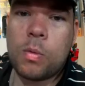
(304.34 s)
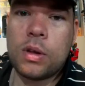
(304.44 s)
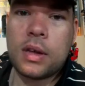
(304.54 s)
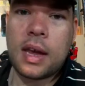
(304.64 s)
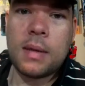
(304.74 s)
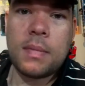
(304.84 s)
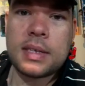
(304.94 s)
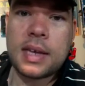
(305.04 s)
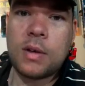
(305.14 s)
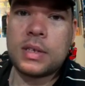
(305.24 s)
world game
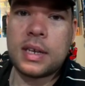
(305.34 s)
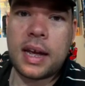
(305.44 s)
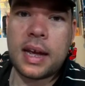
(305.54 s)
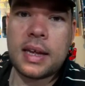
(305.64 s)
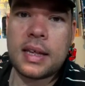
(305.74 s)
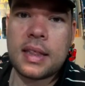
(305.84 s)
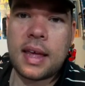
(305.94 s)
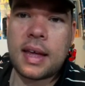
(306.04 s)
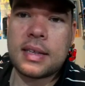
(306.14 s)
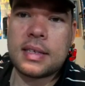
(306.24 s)
that's out today
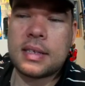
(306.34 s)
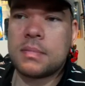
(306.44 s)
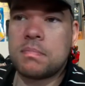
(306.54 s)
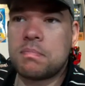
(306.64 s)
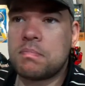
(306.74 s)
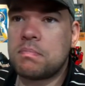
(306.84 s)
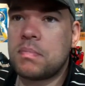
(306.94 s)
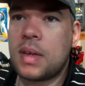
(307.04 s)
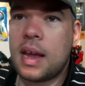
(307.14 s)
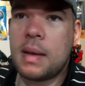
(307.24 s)
that's
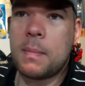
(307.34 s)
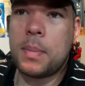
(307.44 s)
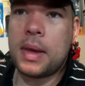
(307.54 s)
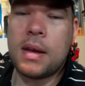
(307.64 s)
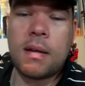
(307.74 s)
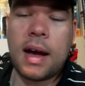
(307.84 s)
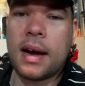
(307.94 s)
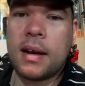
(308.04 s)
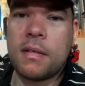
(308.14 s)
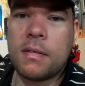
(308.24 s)
in B or
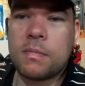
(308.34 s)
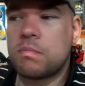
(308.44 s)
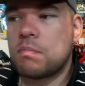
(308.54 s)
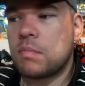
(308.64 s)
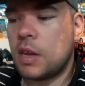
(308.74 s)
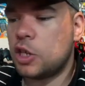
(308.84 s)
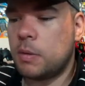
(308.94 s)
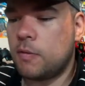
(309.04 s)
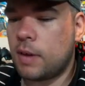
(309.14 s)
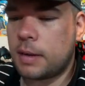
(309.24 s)
higher. It should
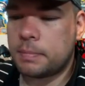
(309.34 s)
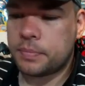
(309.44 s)
be fine.